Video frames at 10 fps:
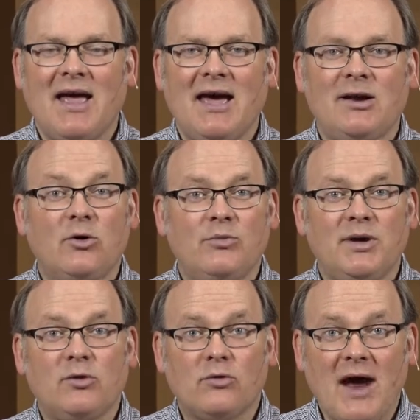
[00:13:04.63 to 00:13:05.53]
And it will
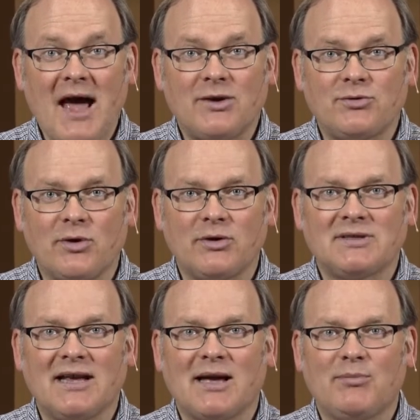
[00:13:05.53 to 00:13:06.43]
be gradual.
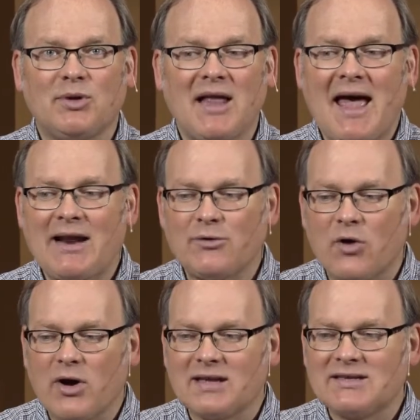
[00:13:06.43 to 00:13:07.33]
It's like a plant
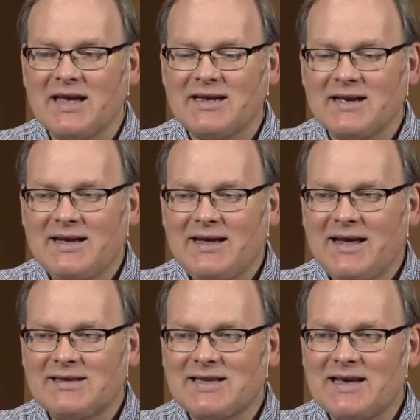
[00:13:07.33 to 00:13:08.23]
growing. It's like
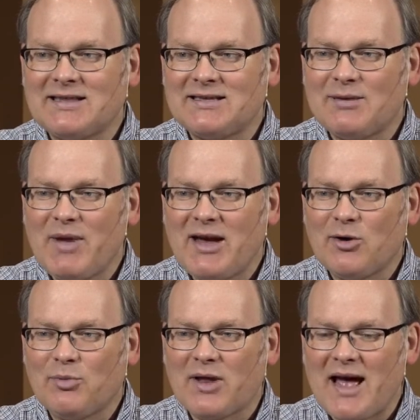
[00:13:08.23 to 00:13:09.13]
the
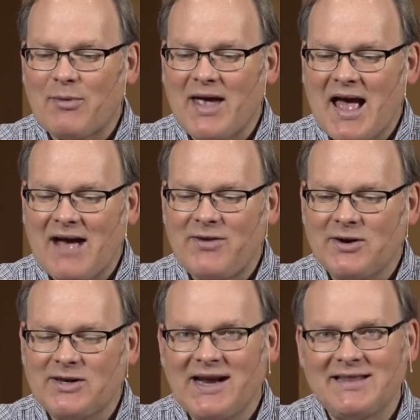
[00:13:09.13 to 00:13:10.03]
tomato plant we have
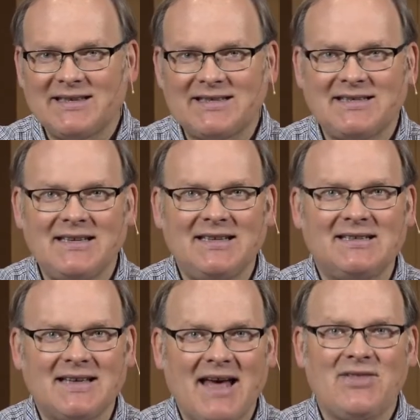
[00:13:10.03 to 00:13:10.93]
here today in the
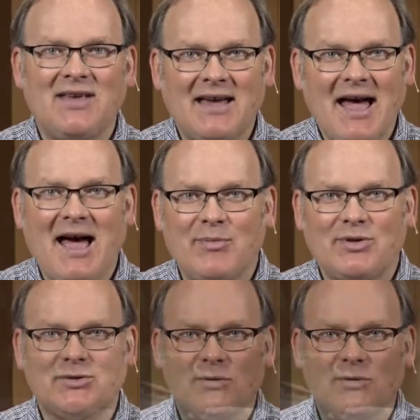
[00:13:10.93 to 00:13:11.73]
seeds. Nothing happens